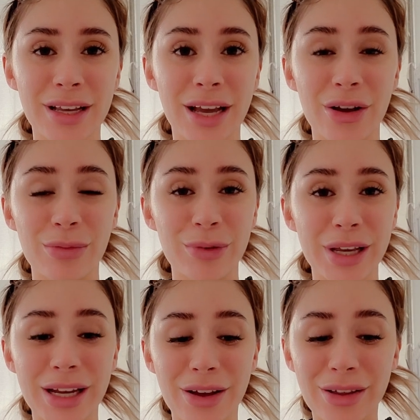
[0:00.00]
I hope we
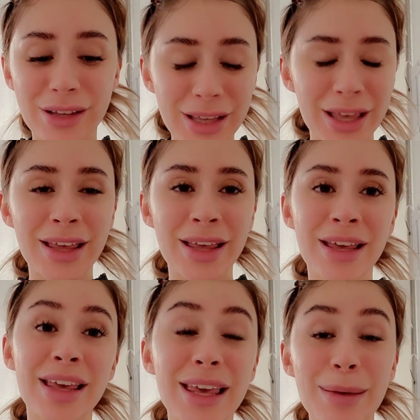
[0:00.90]
can all
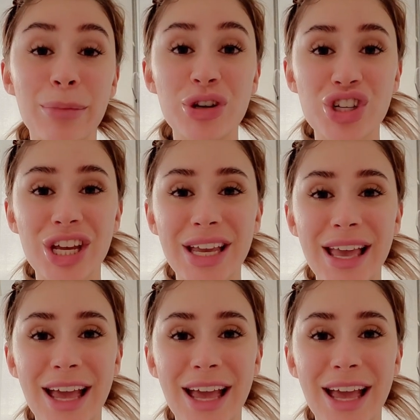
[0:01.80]
keep pushing